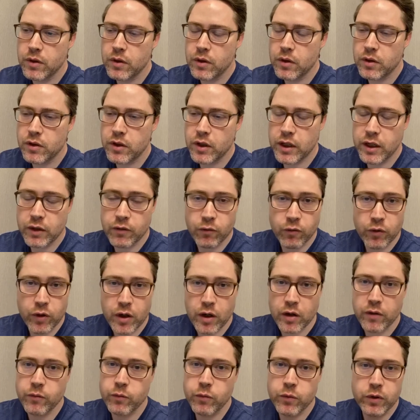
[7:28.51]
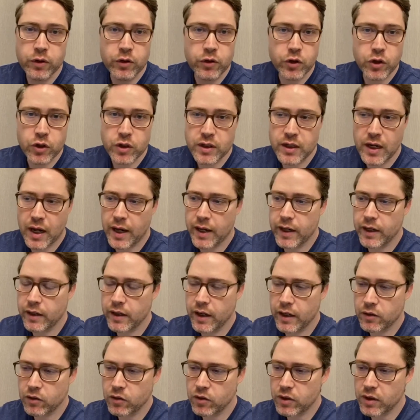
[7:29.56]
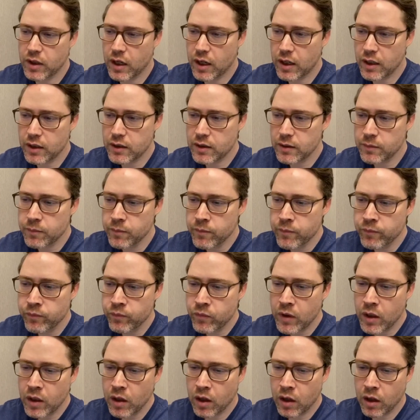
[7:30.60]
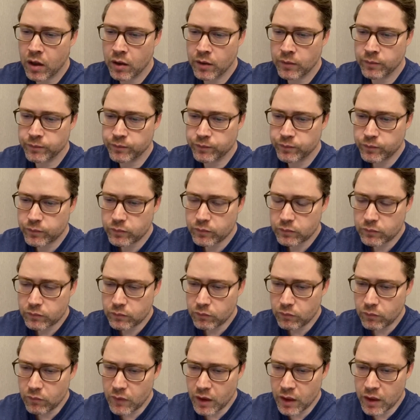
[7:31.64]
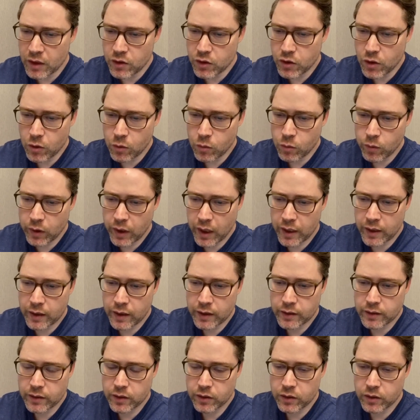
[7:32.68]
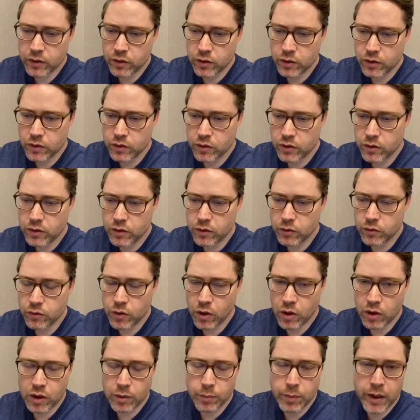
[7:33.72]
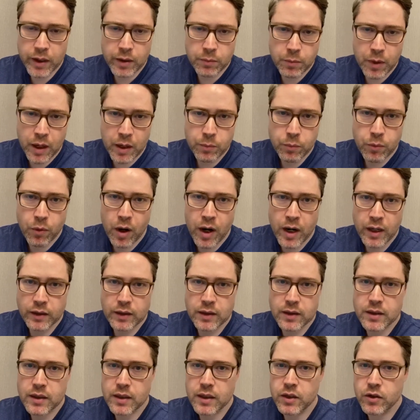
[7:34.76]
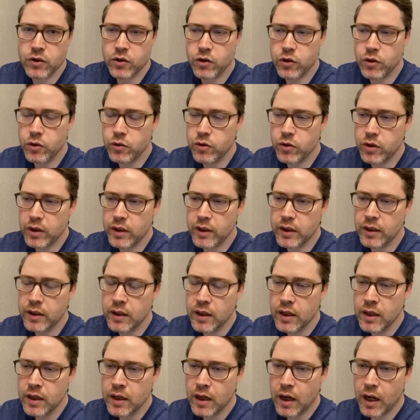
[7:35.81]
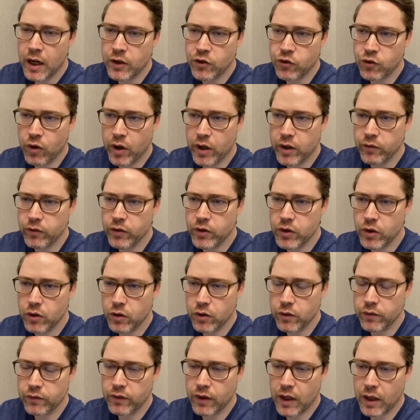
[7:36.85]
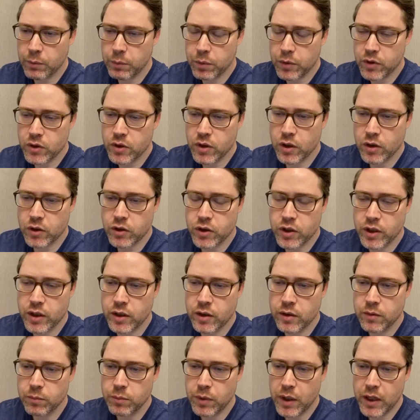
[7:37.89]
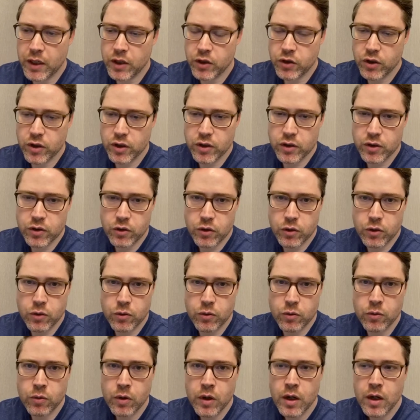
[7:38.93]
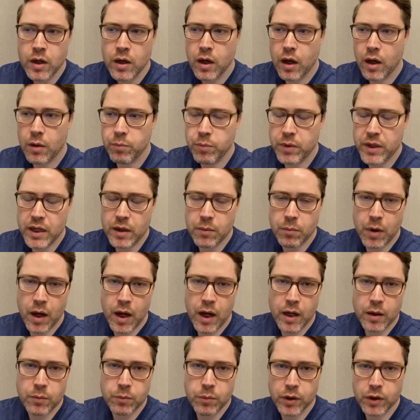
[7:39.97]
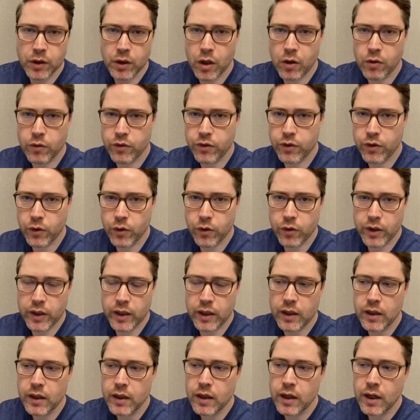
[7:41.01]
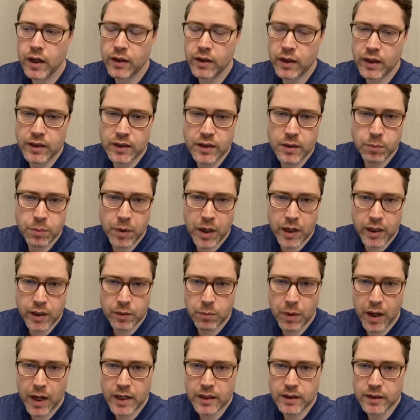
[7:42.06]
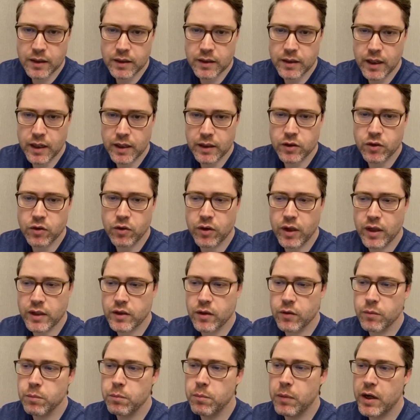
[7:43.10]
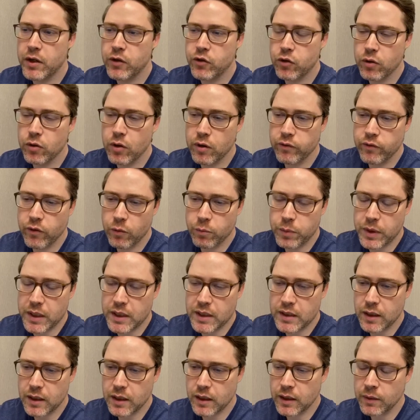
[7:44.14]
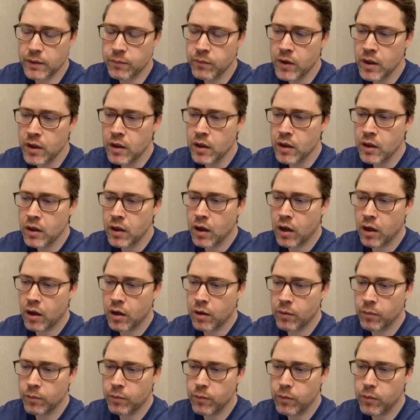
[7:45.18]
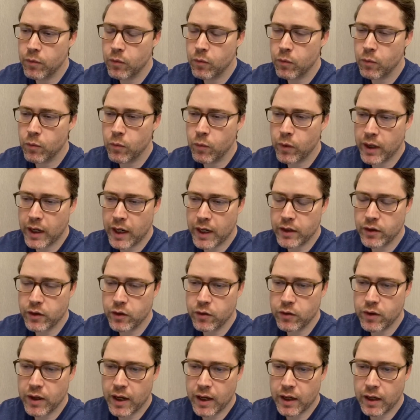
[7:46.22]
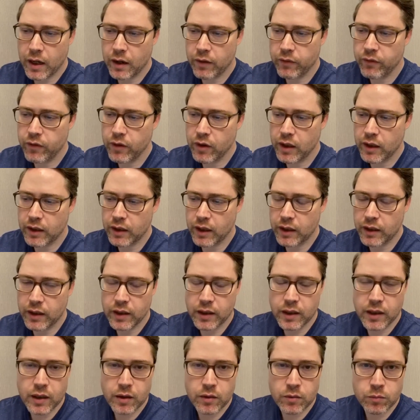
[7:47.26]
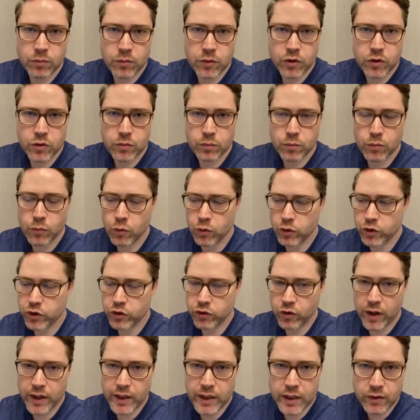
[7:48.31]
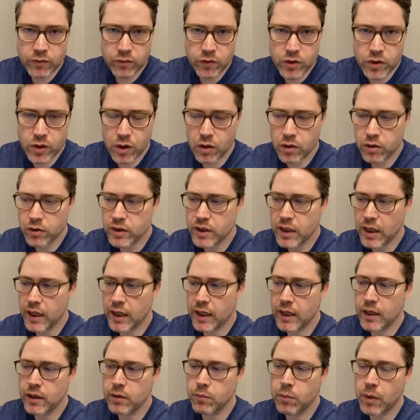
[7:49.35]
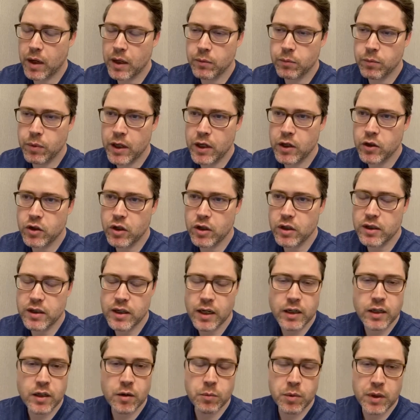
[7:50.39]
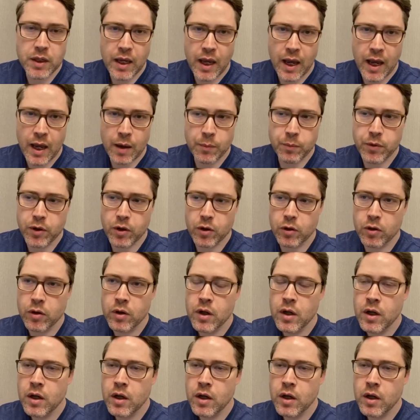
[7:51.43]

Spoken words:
to get rid of with just diet and exercise. And so what I like to talk about in my practice is usually I try to reserve liposuction patients to a BMI below 30, and that's the body mass index, so that's a measure of obesity. When I do that, I feel like I can get more striking results, and my patients tend to be happier